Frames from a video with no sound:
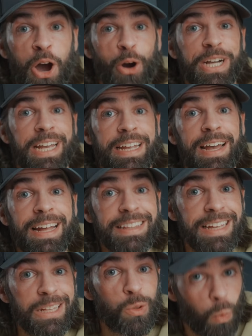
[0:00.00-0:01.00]
Okay, and
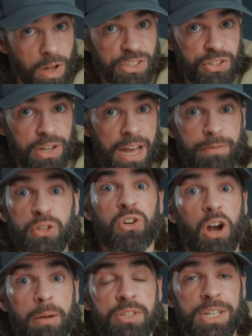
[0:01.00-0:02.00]
then once you have your
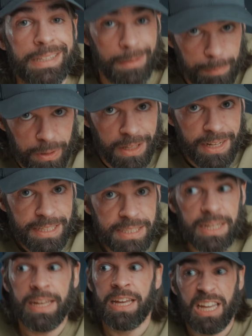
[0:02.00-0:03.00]
object in
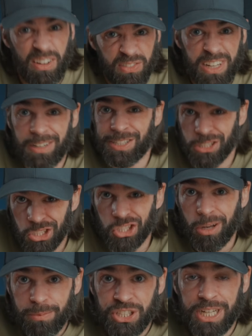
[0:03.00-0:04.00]
place, if there's a
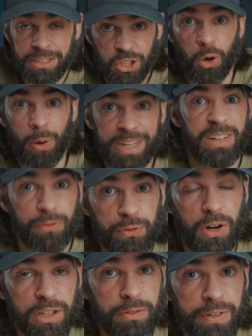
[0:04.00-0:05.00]
subject going in
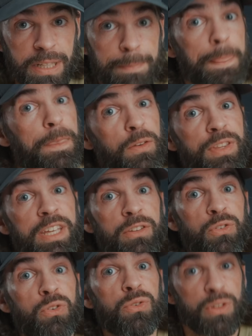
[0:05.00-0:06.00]
front of it, you need
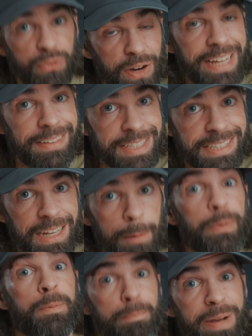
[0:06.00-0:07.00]
to do the final
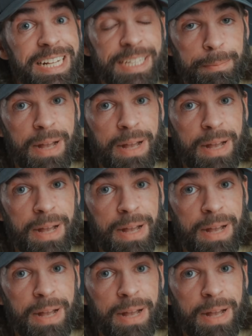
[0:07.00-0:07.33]
step, Magic